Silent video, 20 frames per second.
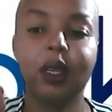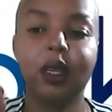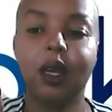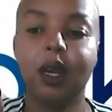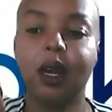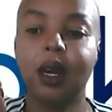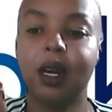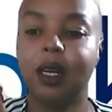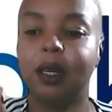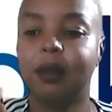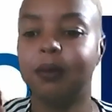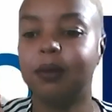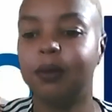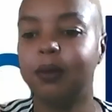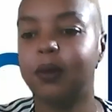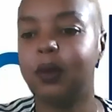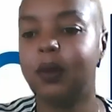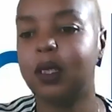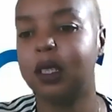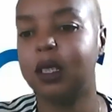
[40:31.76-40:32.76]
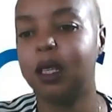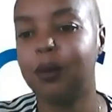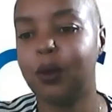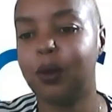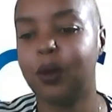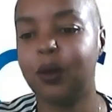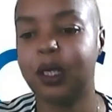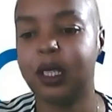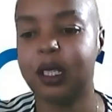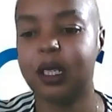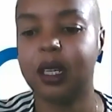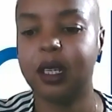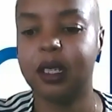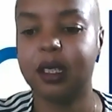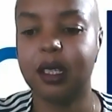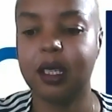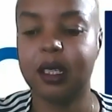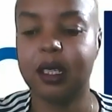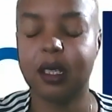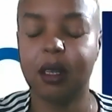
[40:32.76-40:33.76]
to the poster, I
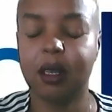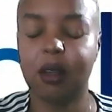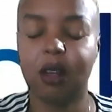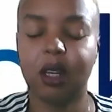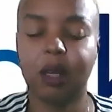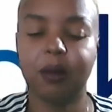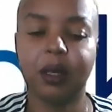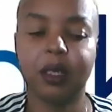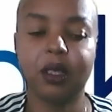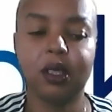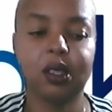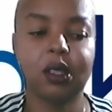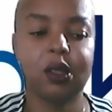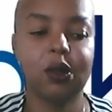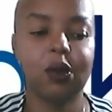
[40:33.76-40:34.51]
see it's anonymous.